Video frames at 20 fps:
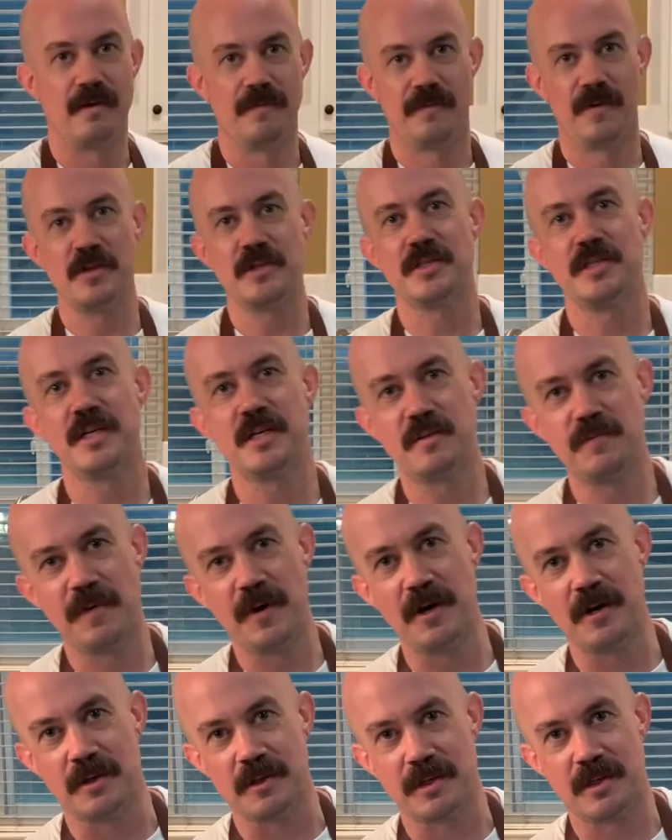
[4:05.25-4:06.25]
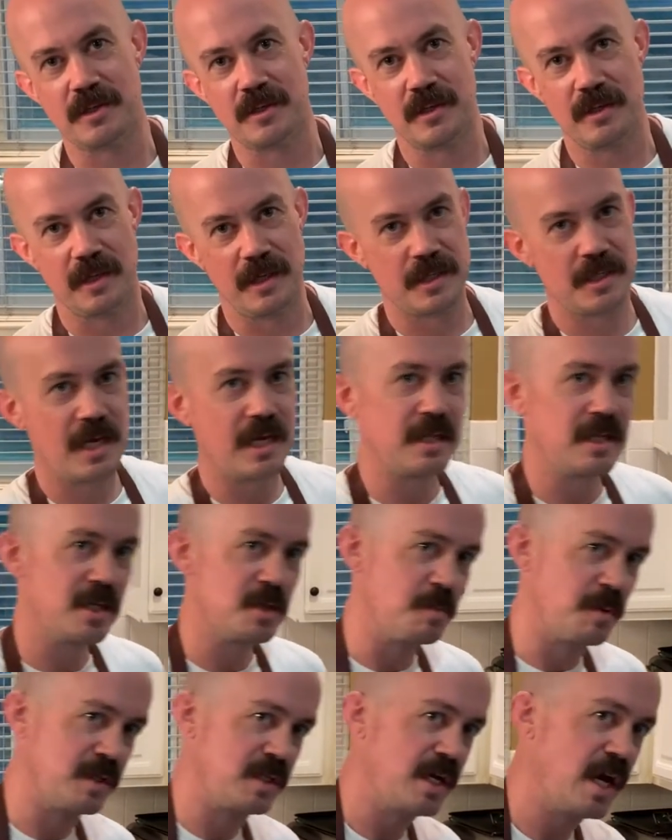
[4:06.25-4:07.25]
First things first, let's get
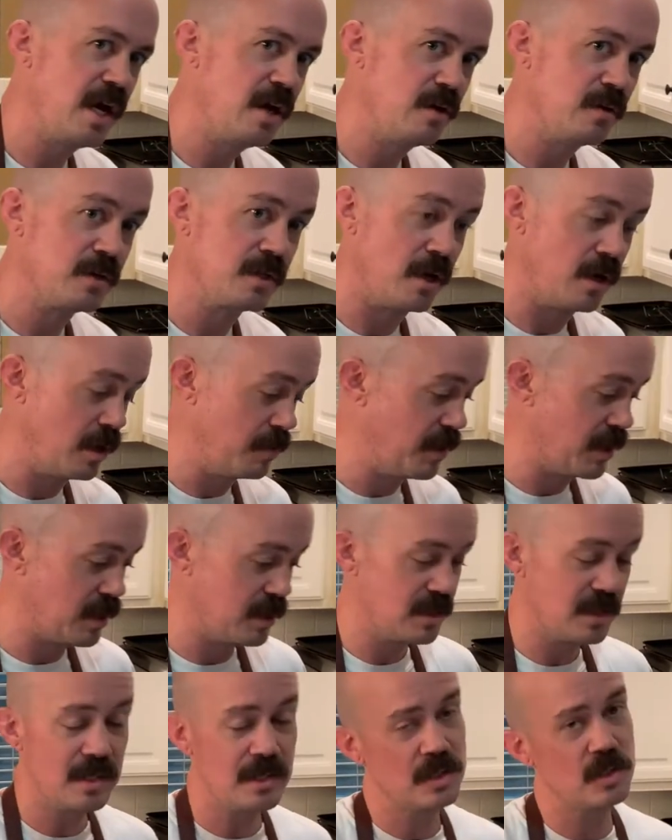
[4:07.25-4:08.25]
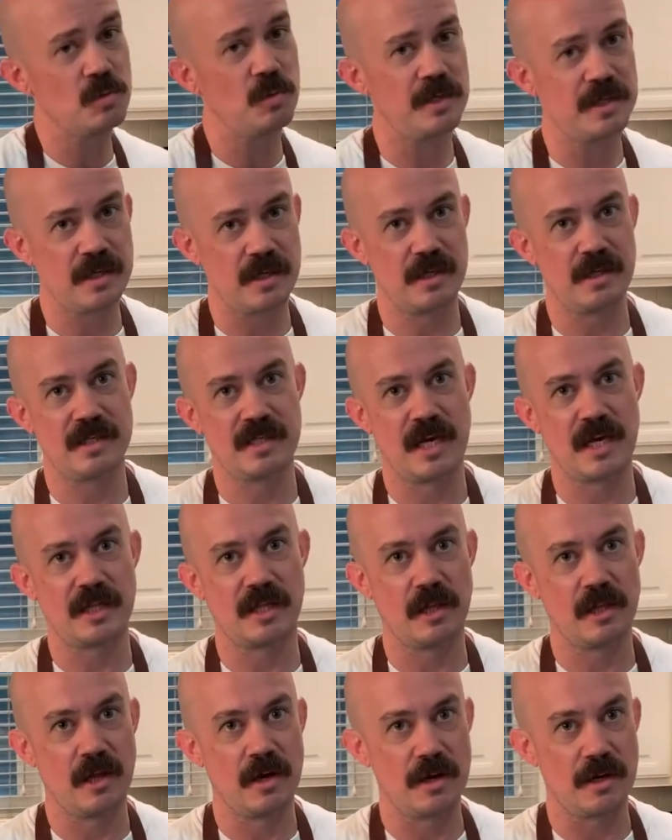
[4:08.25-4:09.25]
these potatoes on because this is what's gonna take
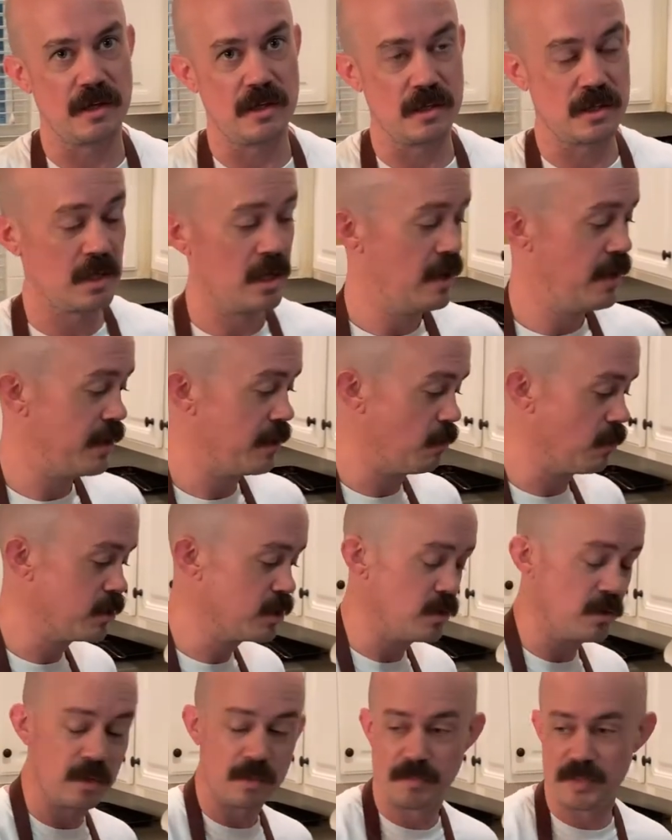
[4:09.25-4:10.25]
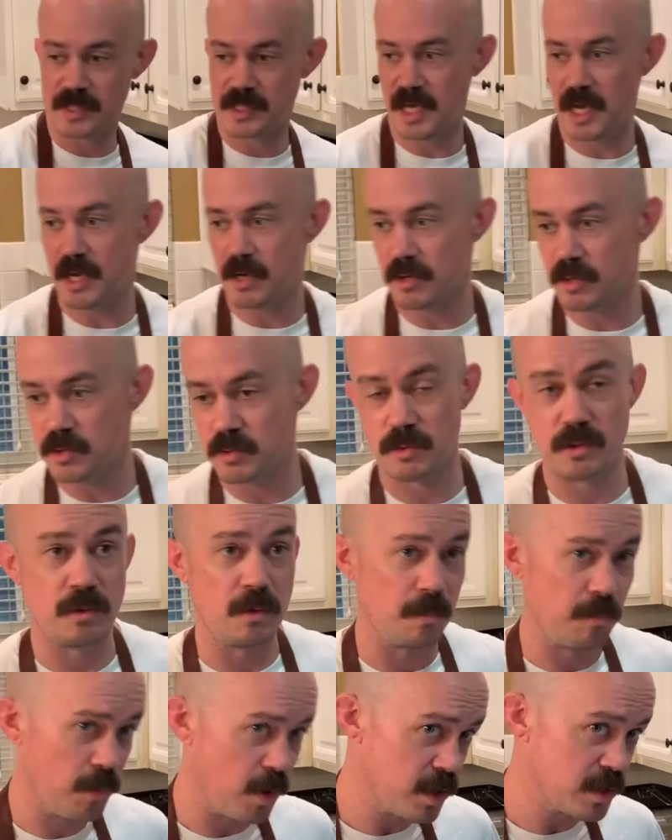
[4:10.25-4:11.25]
the longest. We're doing potatoes, we're
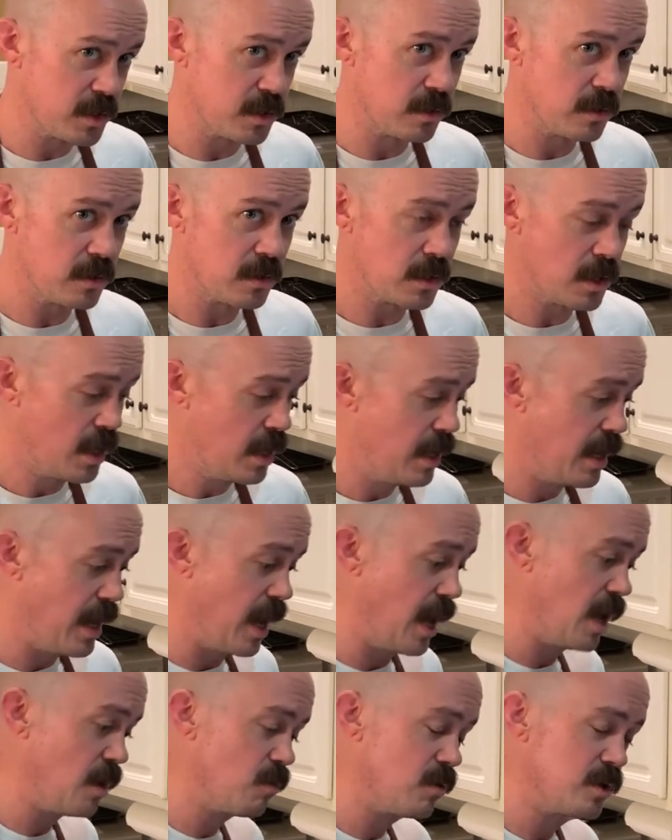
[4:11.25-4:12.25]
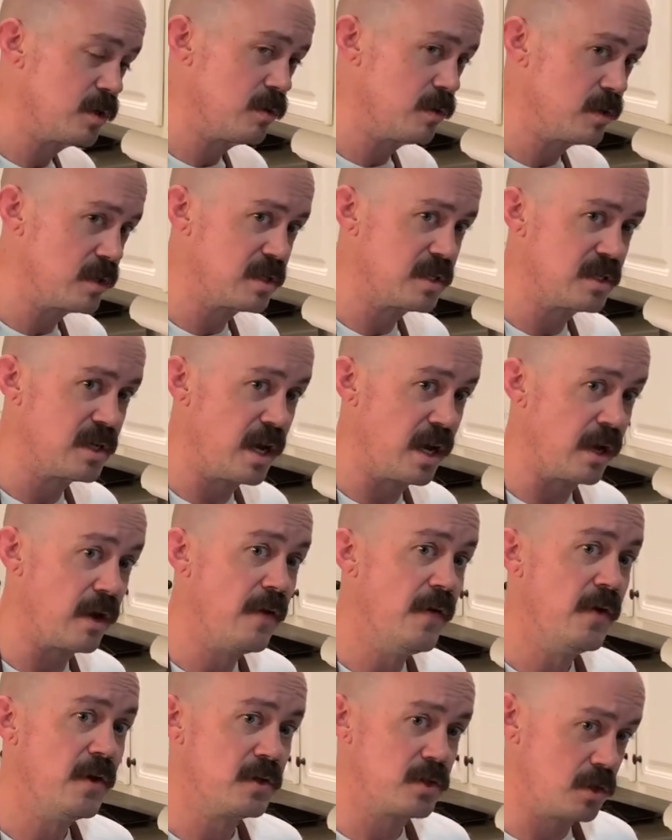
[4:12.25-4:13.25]
doing Brussels, and we're doing a steak.
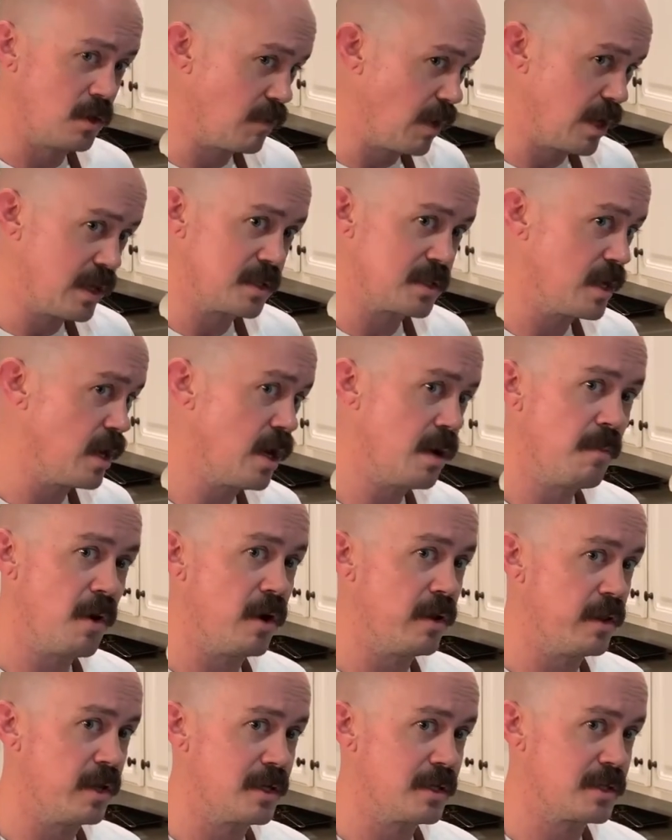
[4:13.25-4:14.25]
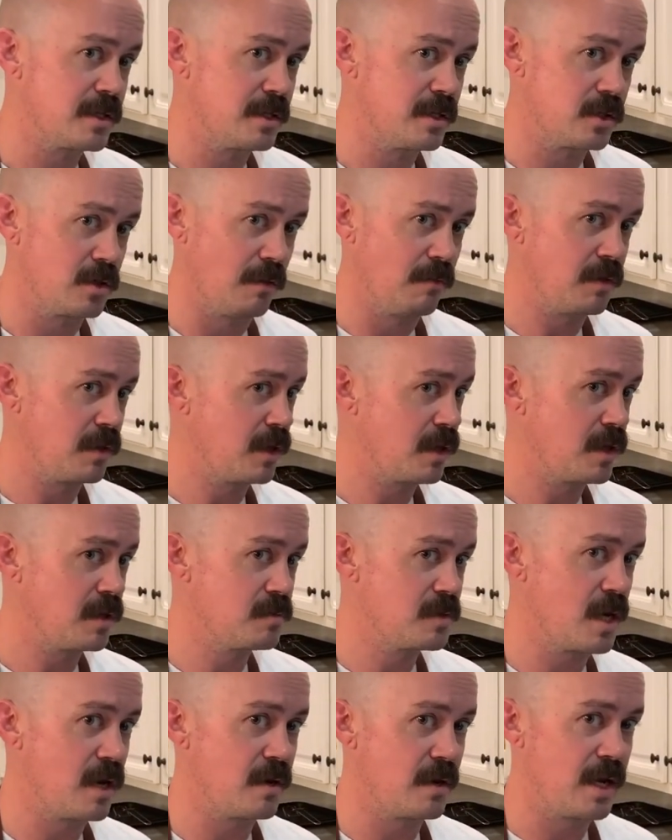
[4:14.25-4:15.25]
So you've gotta time all this so everything
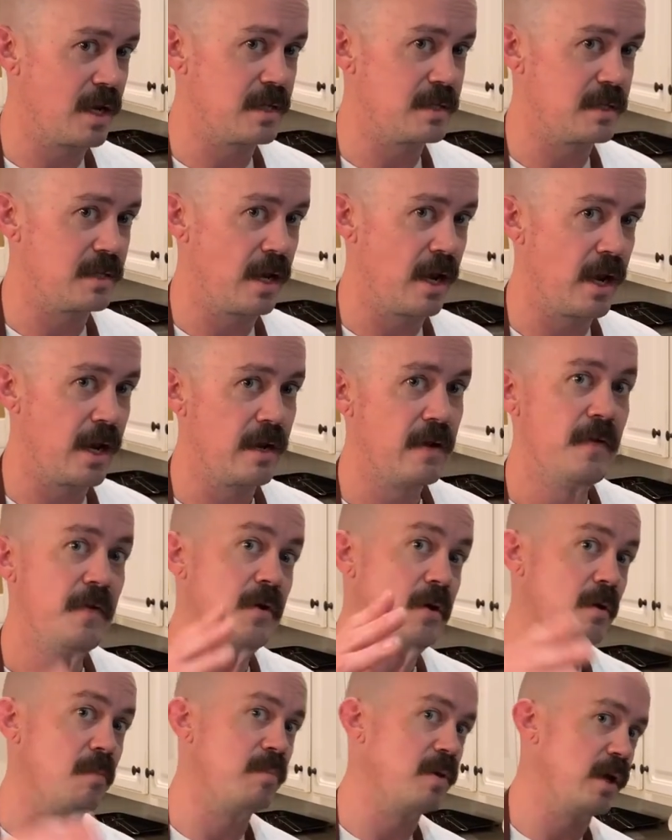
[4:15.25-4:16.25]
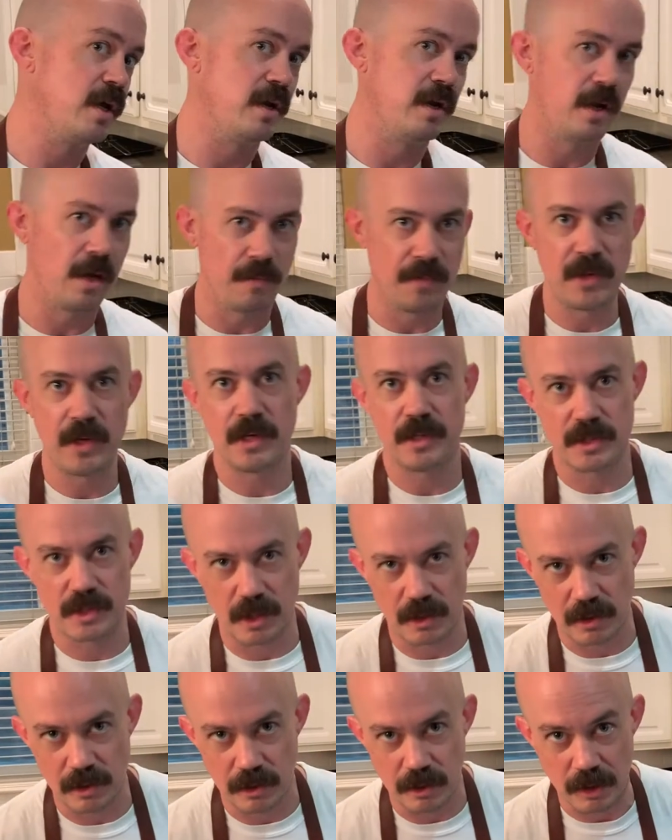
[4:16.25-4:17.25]
comes out nice and hot. You can plate it up. It's
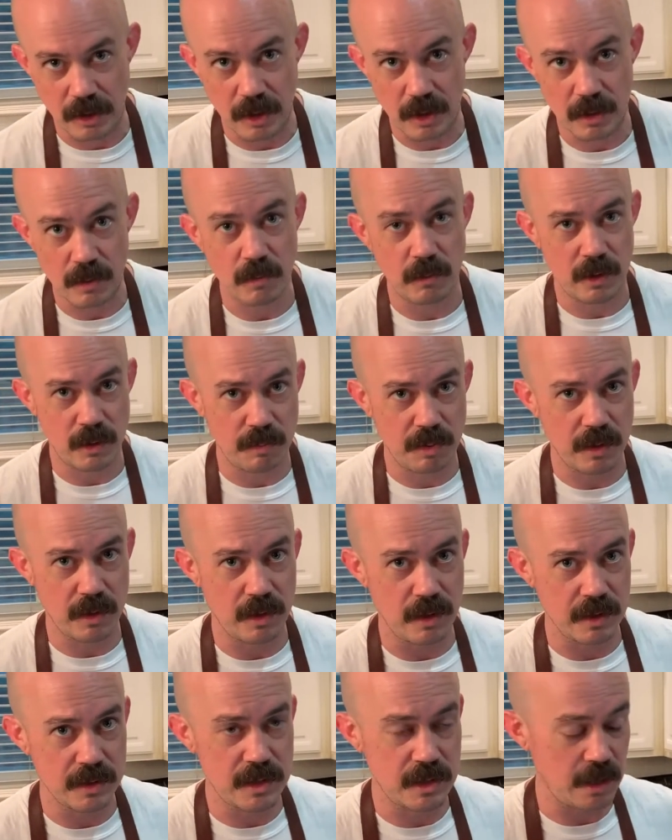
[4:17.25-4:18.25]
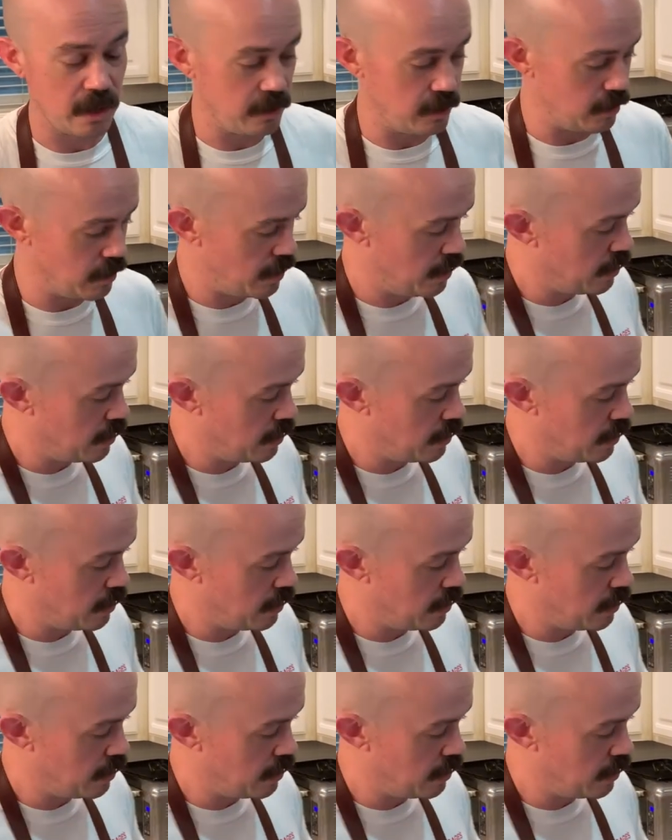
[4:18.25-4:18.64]
gonna look good when you put it all together.